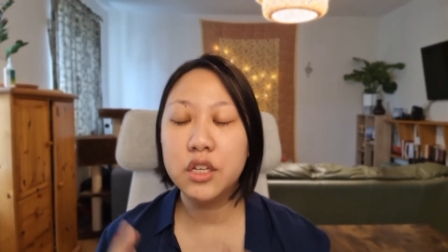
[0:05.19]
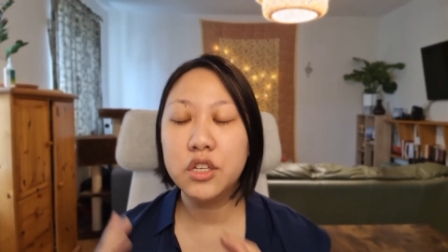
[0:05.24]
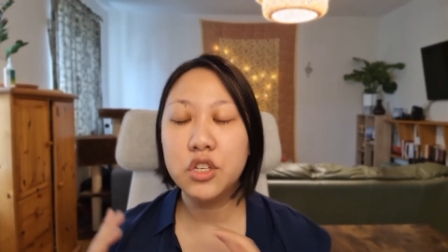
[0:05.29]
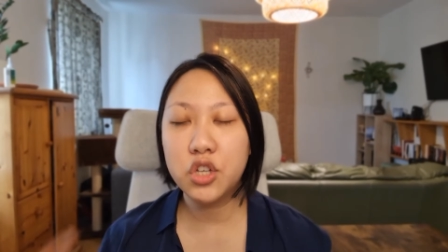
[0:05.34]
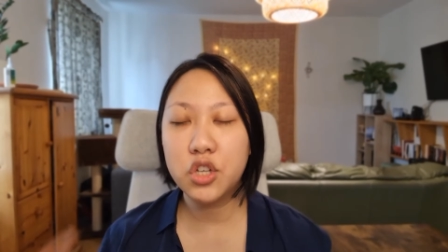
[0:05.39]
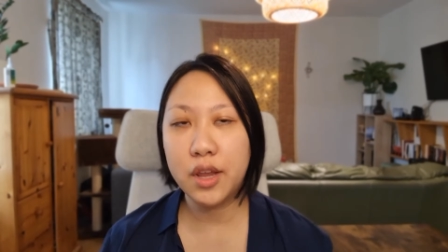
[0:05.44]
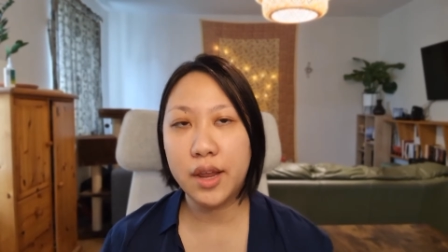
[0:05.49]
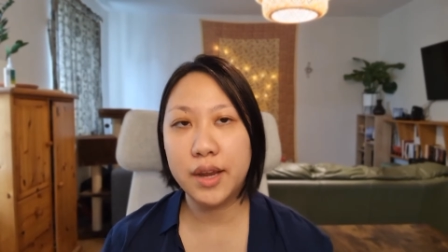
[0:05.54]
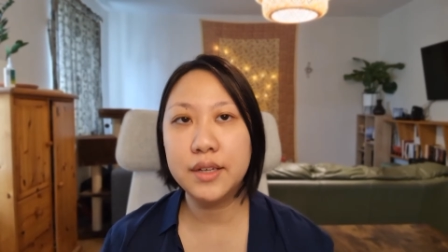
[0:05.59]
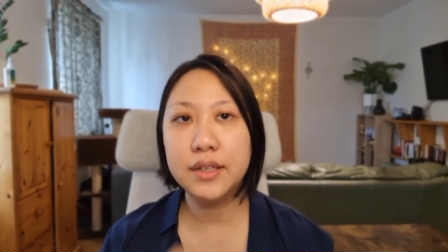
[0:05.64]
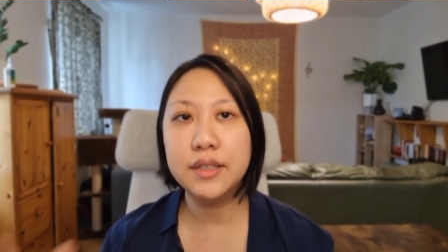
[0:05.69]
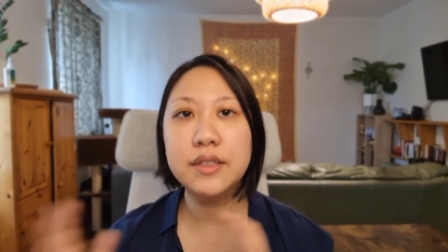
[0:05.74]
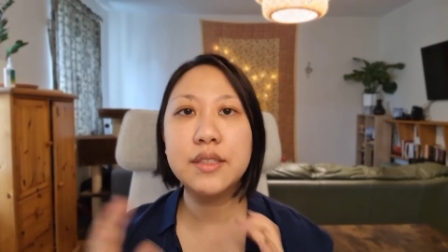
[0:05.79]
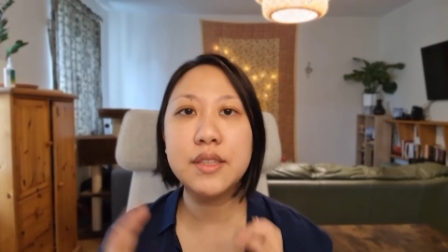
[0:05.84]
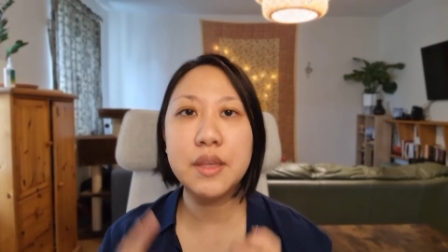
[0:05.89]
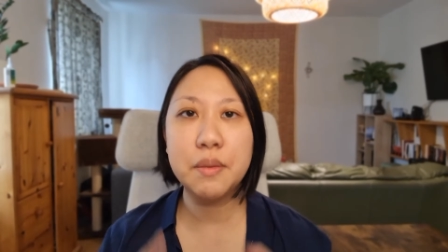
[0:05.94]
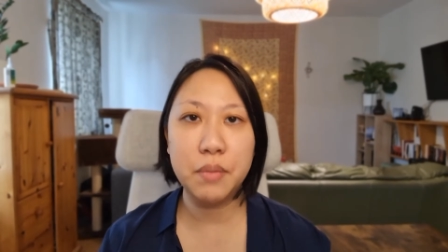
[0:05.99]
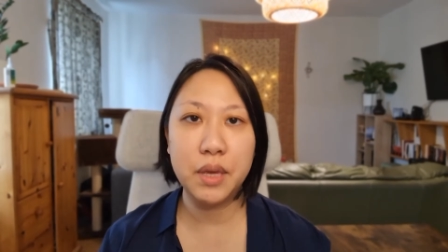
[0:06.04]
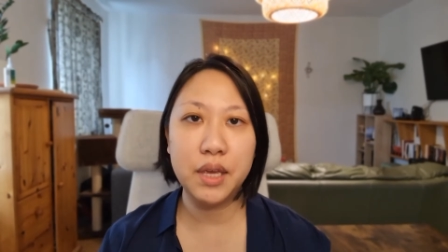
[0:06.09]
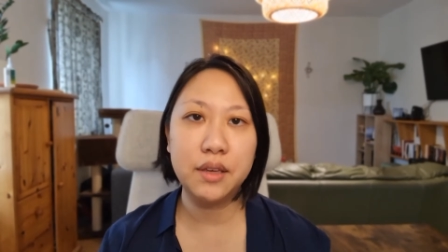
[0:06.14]
Chinese
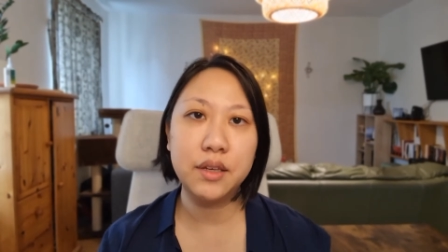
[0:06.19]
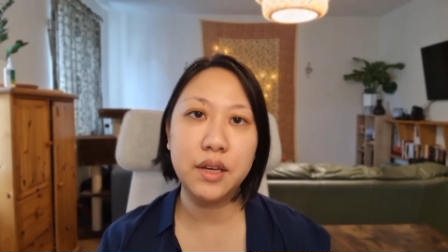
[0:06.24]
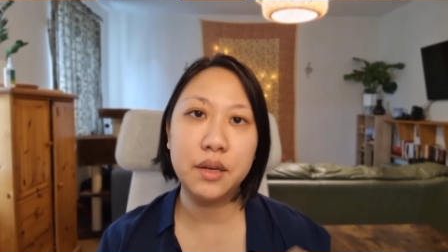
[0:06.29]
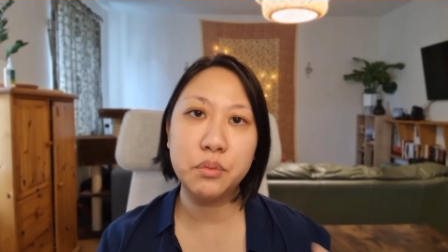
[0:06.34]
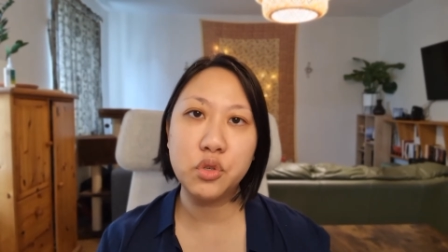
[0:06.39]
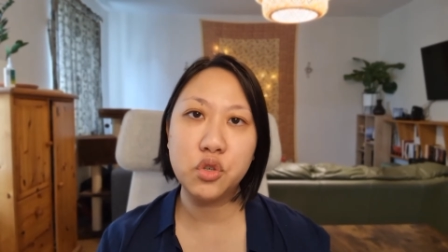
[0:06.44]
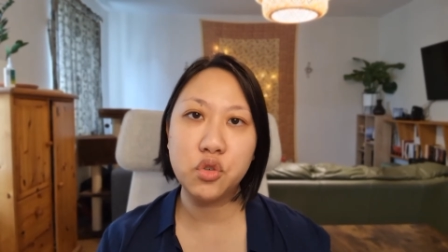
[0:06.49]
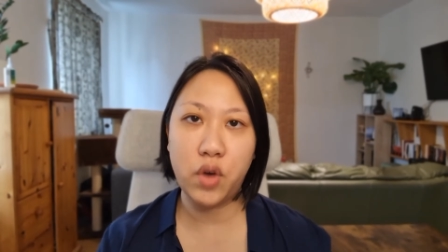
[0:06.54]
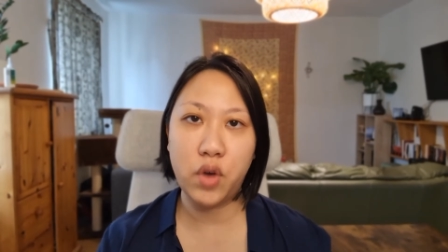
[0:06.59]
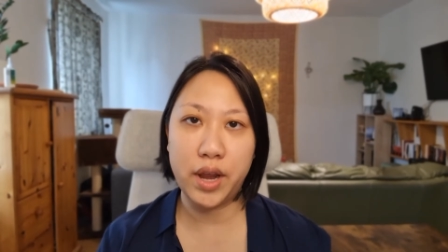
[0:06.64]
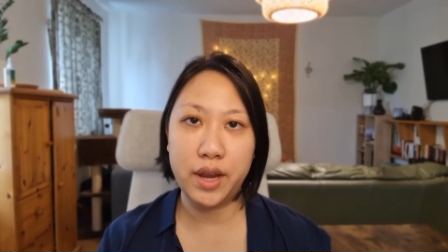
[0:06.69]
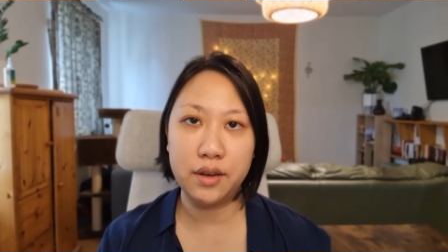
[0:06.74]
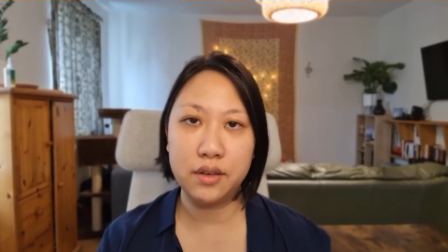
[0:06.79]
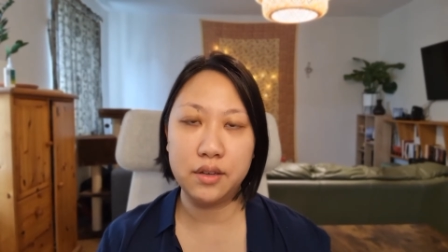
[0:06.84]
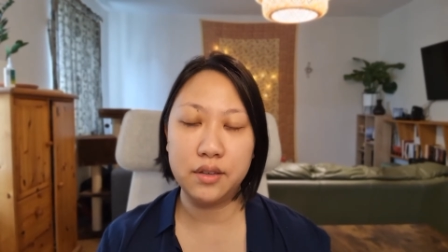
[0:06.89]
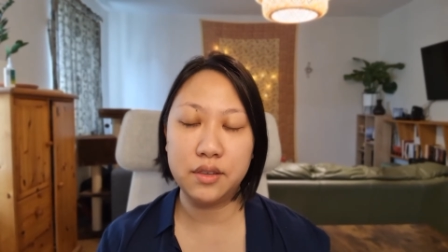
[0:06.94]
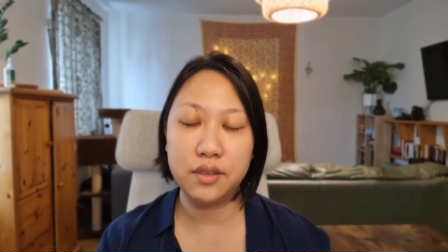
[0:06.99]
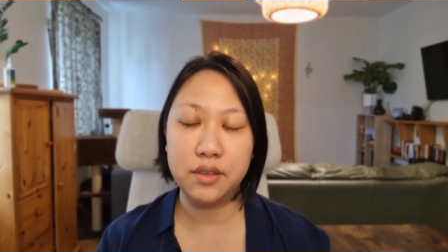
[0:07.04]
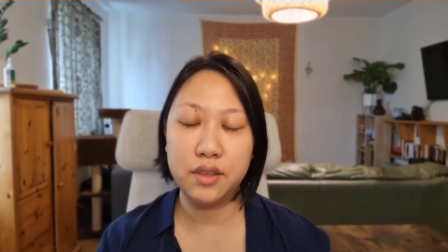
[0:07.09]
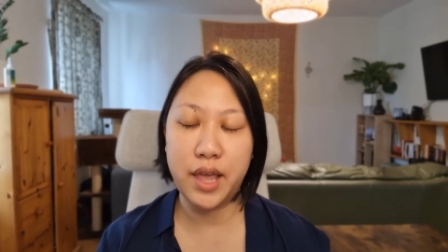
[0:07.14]
makeup
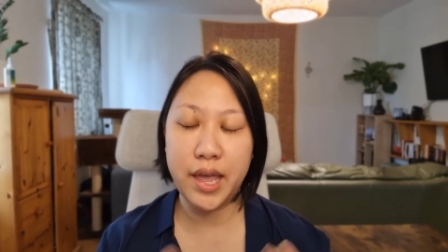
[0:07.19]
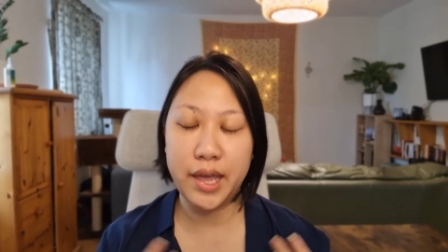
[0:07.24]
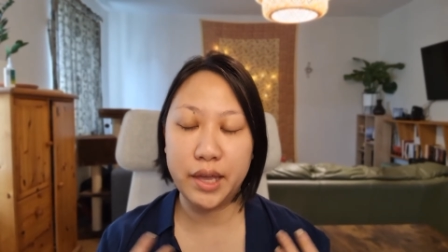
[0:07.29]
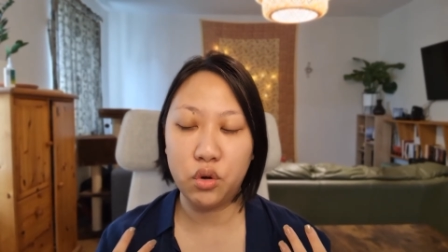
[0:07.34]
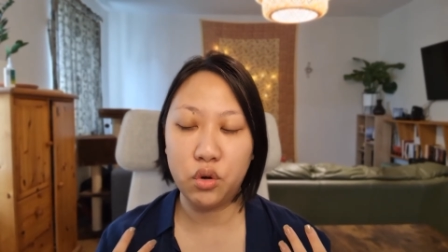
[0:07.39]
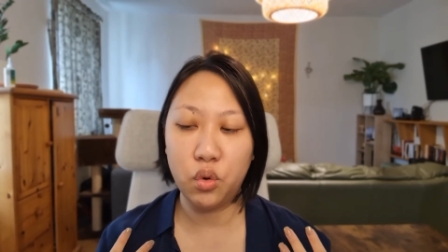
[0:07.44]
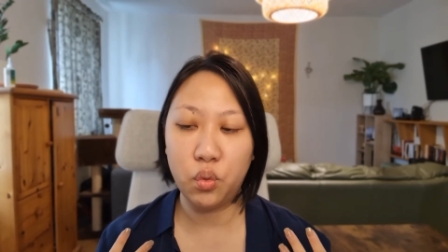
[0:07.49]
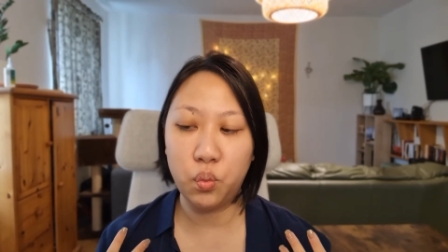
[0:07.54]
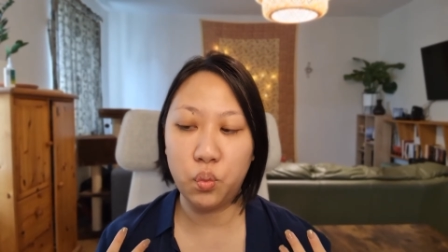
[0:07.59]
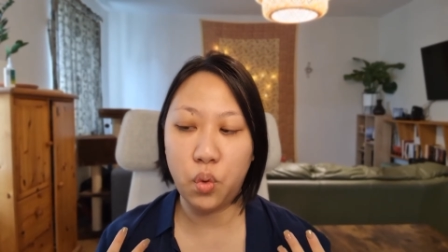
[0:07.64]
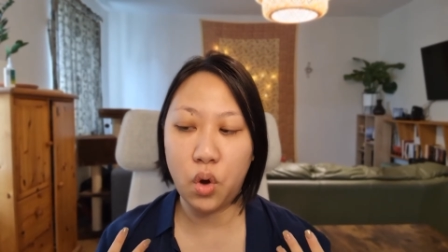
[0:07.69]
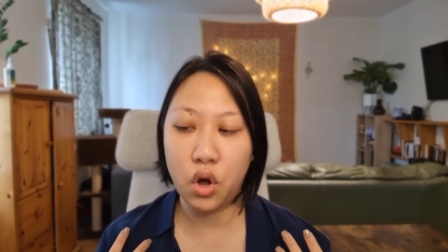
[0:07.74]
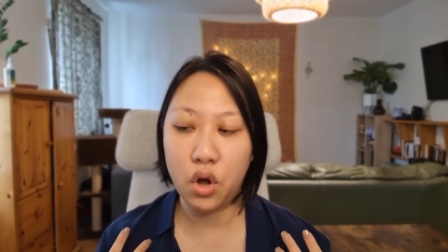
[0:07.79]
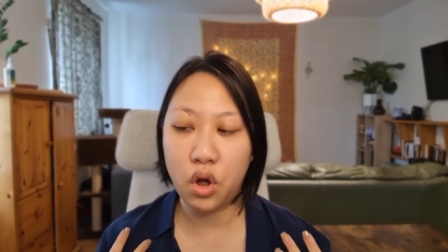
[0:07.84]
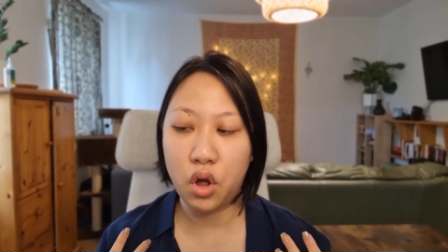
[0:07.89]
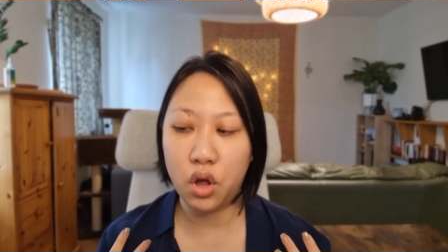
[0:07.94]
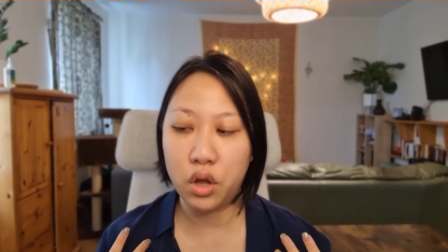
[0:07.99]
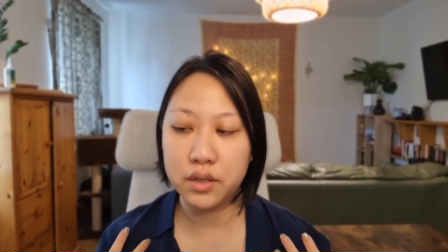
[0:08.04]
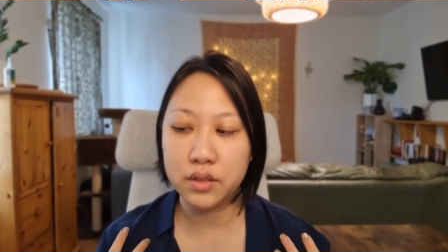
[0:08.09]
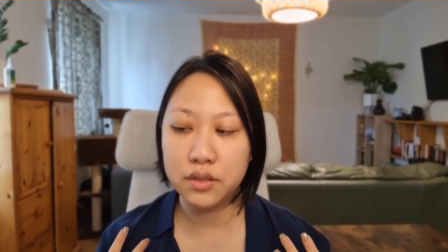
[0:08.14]
trend that
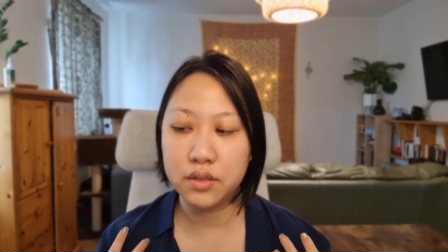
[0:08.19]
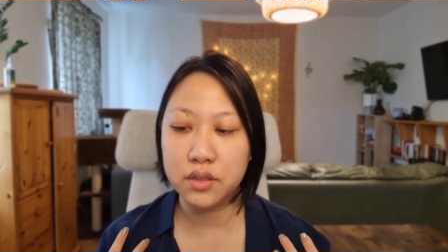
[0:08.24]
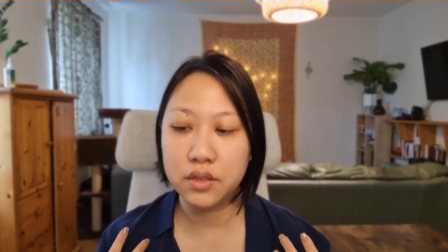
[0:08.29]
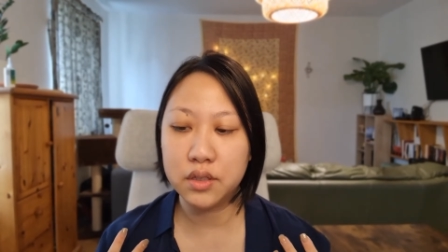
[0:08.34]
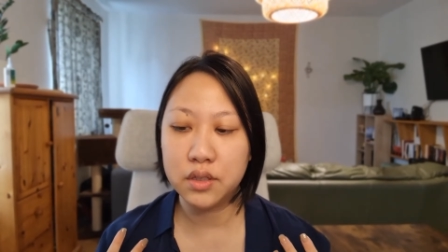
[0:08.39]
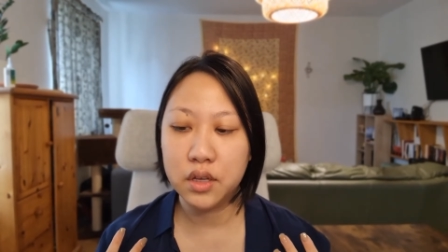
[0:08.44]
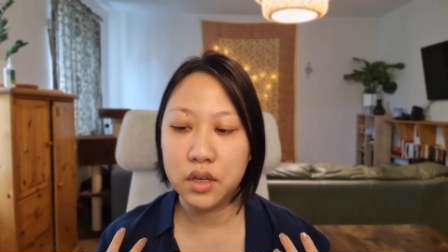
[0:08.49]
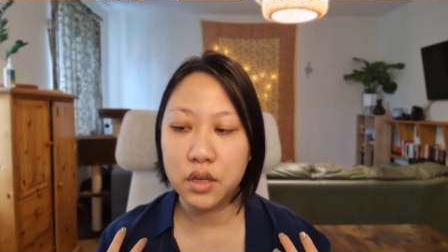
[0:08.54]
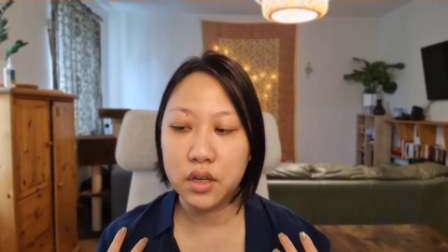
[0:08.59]
was